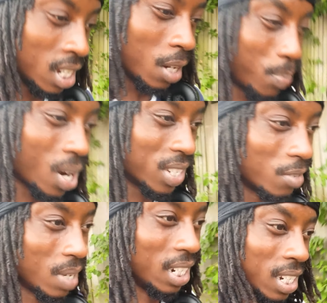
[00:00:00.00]
The pastor
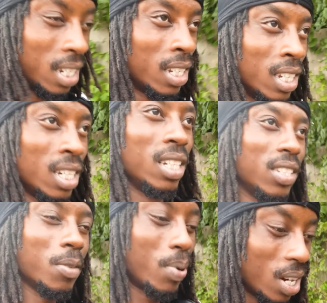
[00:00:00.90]
man. You
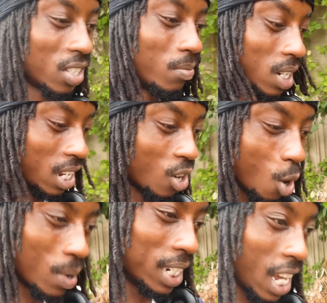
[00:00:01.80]
see the pastor man, yeah? A
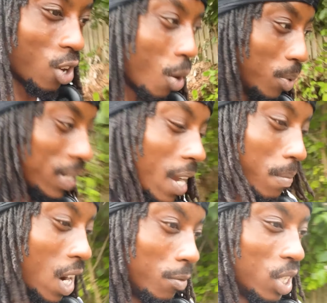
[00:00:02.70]
lot of people get
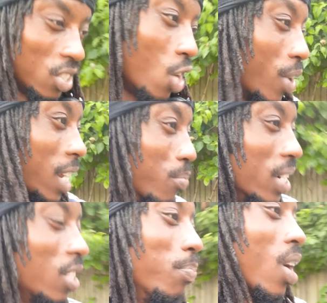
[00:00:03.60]
married because they want to impress
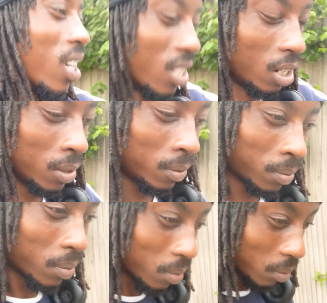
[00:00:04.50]
the pastor.
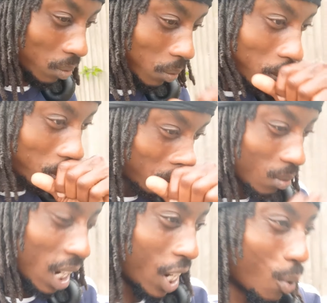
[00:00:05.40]

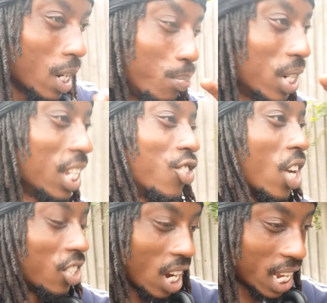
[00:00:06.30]
They want to impress the
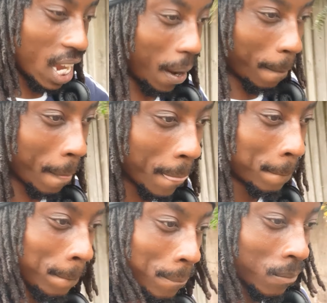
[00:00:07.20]
church that they're at.
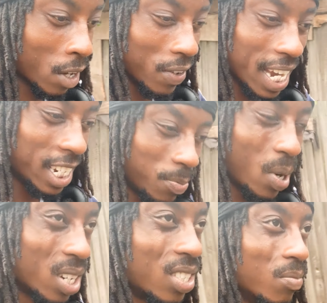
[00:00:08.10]
Forget these
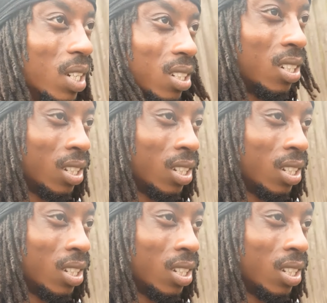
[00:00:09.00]
pastors, man.